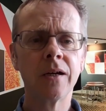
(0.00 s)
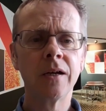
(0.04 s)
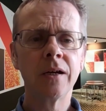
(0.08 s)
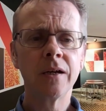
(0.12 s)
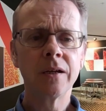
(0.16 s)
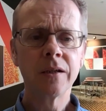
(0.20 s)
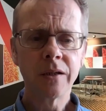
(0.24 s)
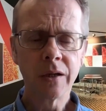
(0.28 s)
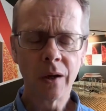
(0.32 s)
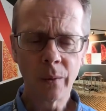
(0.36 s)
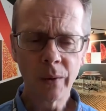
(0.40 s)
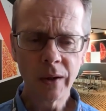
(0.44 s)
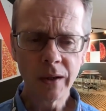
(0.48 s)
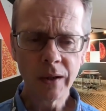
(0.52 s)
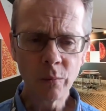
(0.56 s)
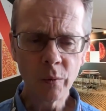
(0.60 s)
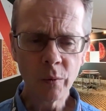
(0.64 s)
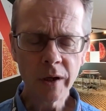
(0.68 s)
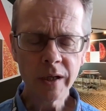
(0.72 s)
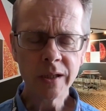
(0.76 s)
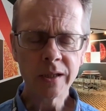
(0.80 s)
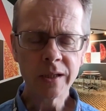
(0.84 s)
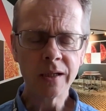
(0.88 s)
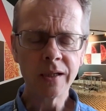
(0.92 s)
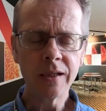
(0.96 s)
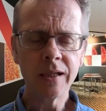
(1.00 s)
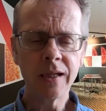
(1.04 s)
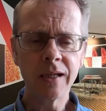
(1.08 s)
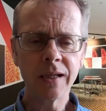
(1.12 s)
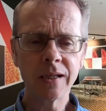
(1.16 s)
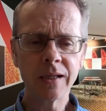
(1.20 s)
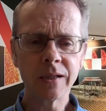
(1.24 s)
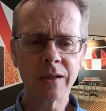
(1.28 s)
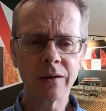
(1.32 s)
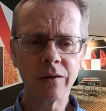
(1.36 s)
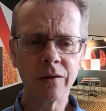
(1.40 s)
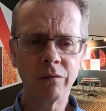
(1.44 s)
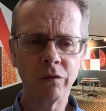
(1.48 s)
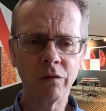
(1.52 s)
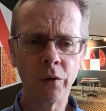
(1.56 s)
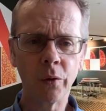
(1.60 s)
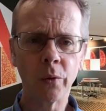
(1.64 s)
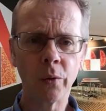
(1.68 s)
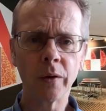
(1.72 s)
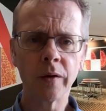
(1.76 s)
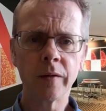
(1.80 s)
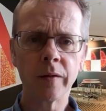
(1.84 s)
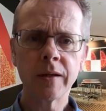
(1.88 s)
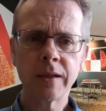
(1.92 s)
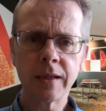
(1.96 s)
So in recent years at the
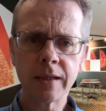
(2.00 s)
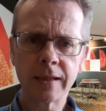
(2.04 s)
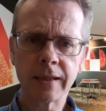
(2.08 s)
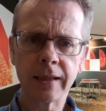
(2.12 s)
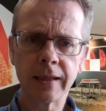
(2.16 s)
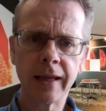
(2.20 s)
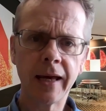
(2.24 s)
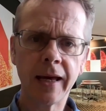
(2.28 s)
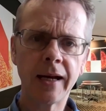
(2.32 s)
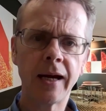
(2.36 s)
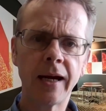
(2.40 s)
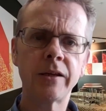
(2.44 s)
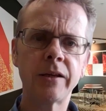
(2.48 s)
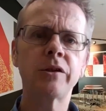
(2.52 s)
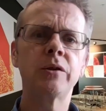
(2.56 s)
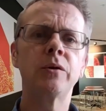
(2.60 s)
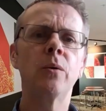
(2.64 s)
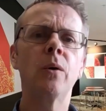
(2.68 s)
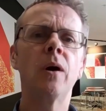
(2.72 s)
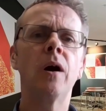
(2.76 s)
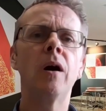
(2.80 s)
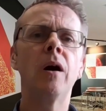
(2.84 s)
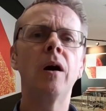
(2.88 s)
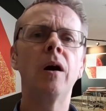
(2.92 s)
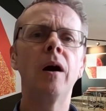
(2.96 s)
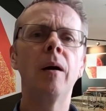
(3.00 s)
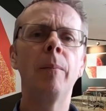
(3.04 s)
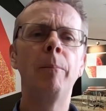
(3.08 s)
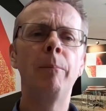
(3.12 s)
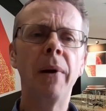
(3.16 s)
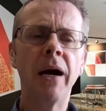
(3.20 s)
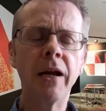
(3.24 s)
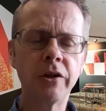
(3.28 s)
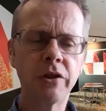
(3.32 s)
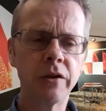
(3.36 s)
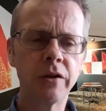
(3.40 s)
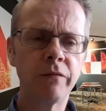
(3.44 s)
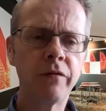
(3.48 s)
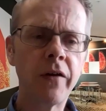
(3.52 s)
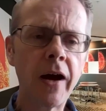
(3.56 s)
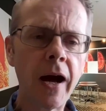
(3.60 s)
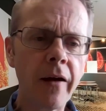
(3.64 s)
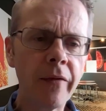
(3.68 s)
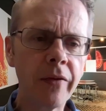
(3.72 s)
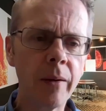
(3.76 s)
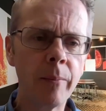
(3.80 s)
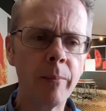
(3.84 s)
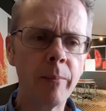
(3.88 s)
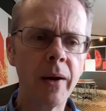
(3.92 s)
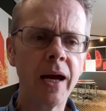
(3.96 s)
Florey, this has led us to a bunch of
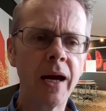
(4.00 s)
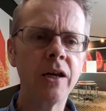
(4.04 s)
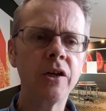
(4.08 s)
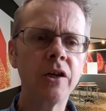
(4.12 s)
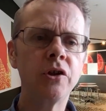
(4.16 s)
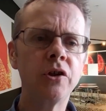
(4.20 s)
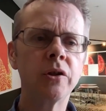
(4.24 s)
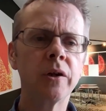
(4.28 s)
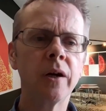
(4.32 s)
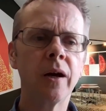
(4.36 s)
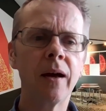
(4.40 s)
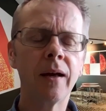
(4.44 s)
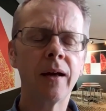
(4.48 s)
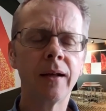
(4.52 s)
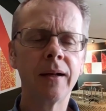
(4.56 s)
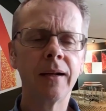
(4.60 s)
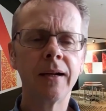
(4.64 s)
other major